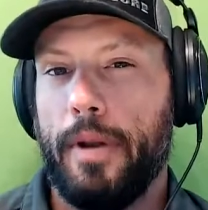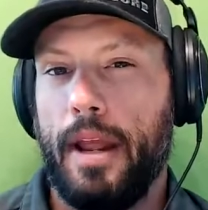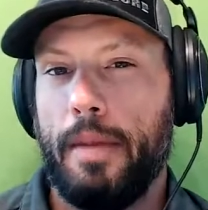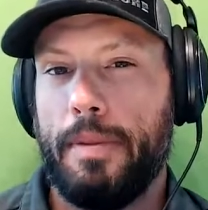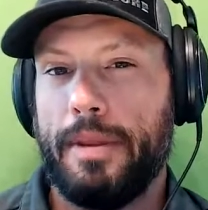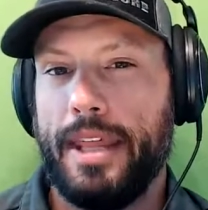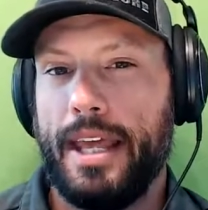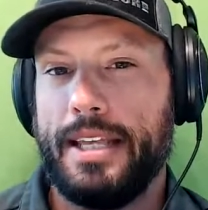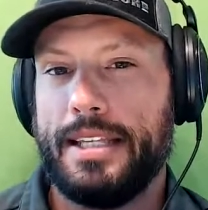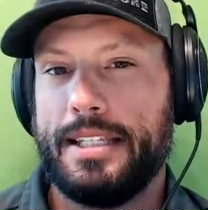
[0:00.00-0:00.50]
but
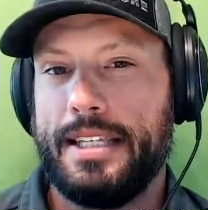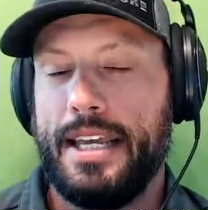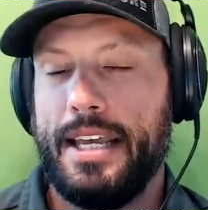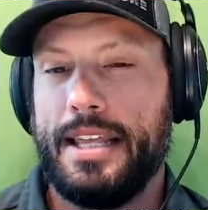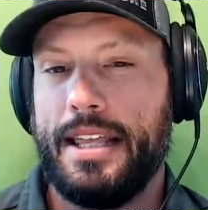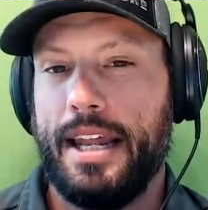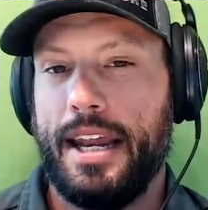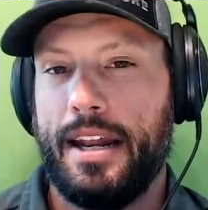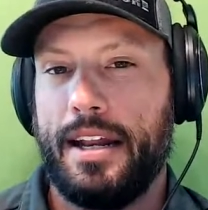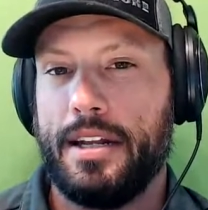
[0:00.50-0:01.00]
they see
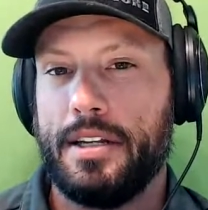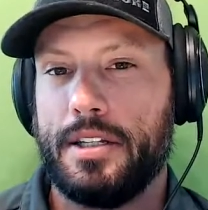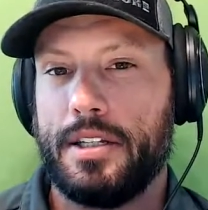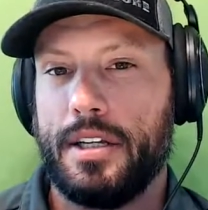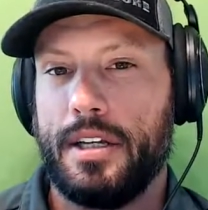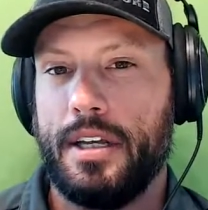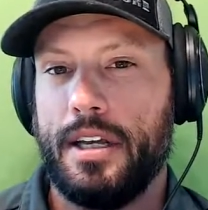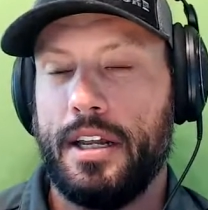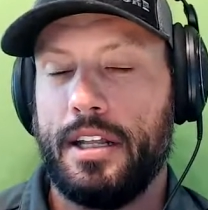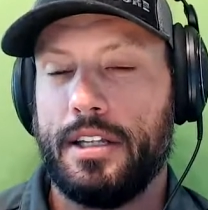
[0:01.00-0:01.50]
that it
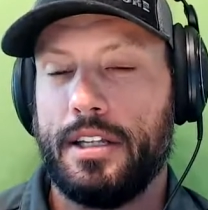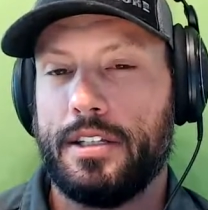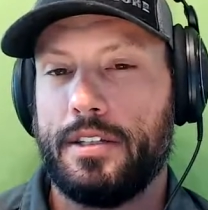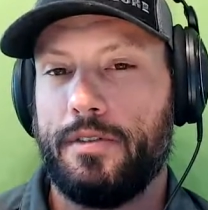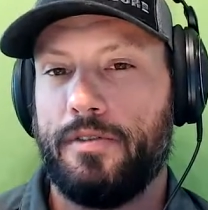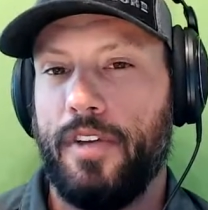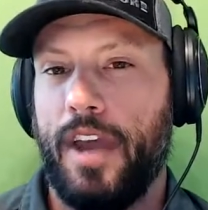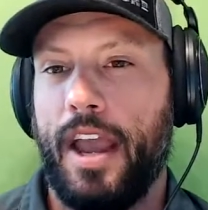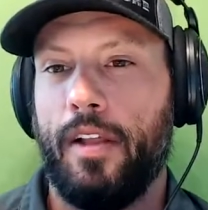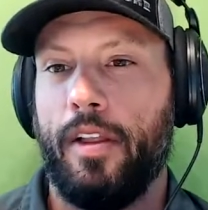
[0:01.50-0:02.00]
is
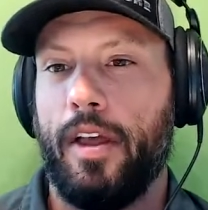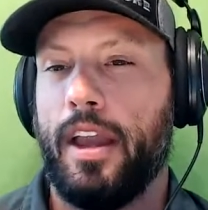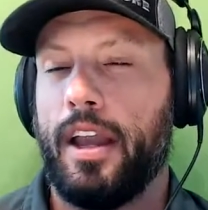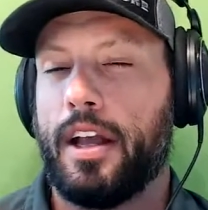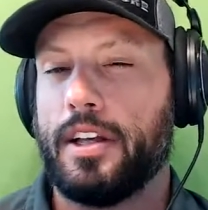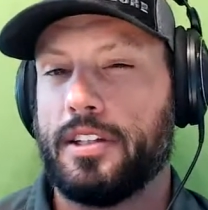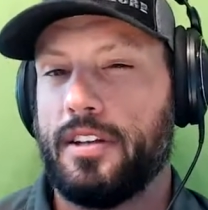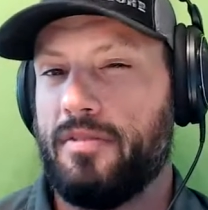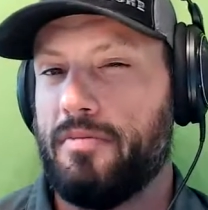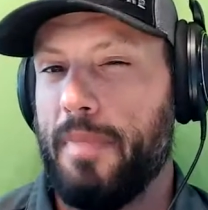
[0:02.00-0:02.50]
failing
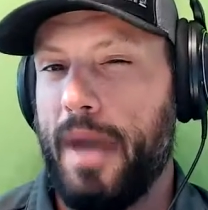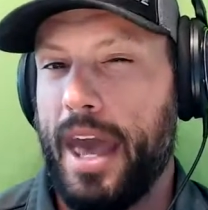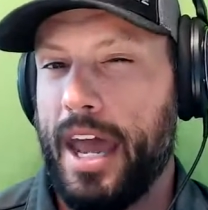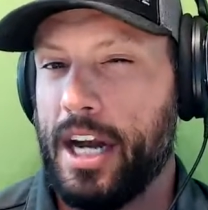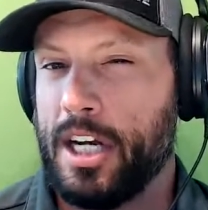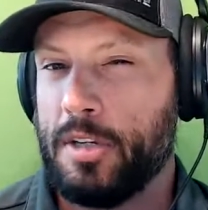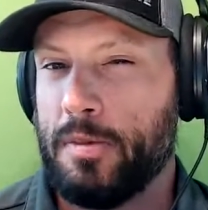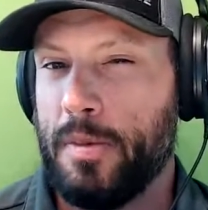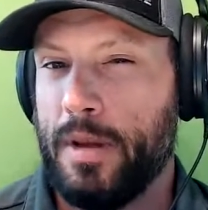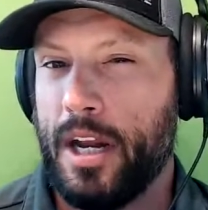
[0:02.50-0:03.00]
because of
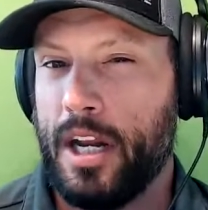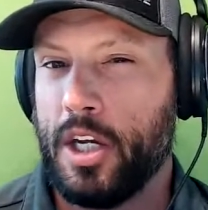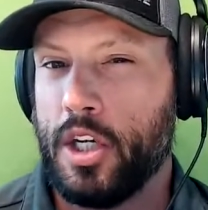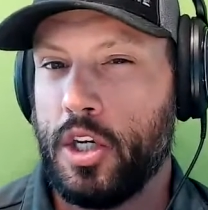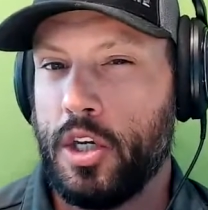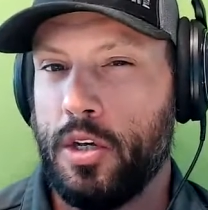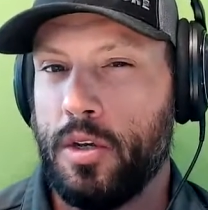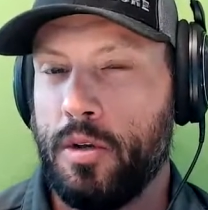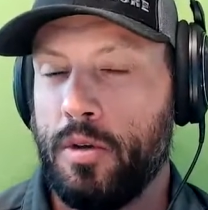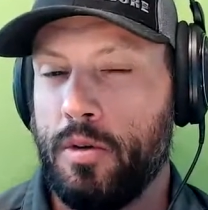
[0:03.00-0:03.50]
management
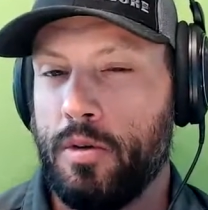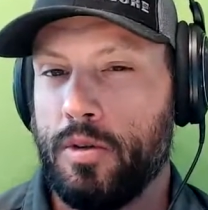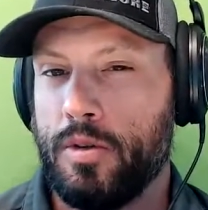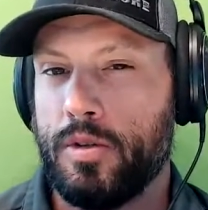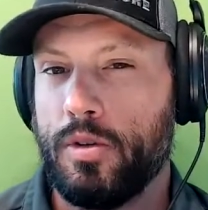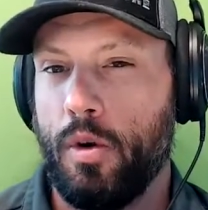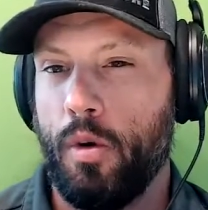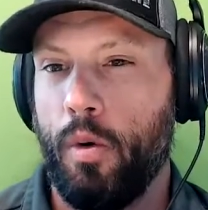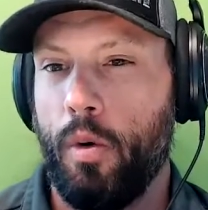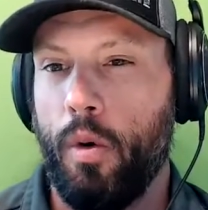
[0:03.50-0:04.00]
issues
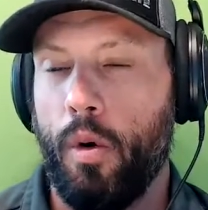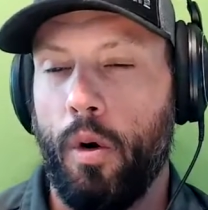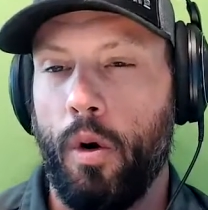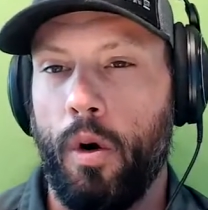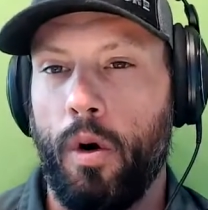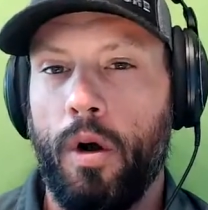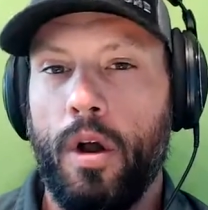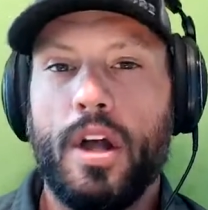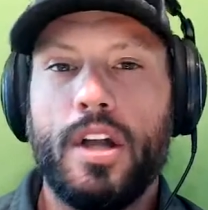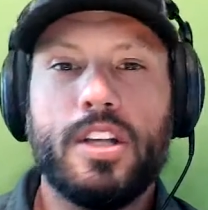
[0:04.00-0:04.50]
or
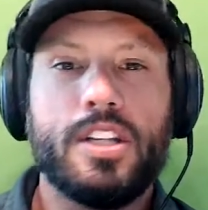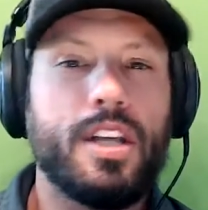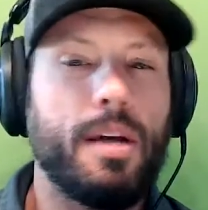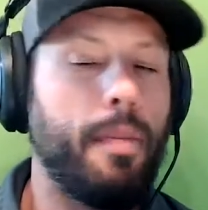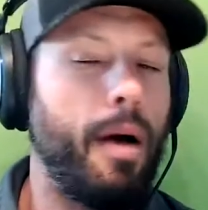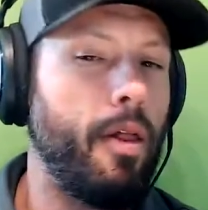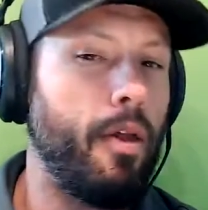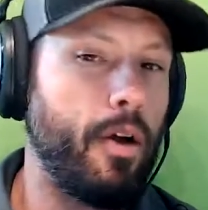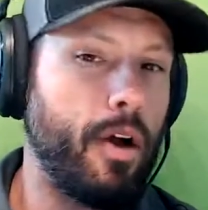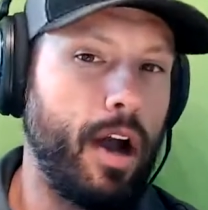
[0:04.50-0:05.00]
some
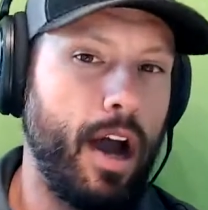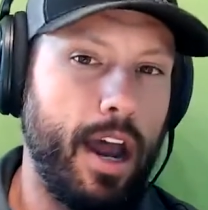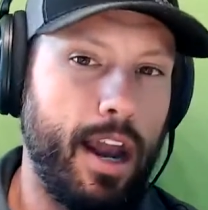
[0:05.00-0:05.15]
other kind of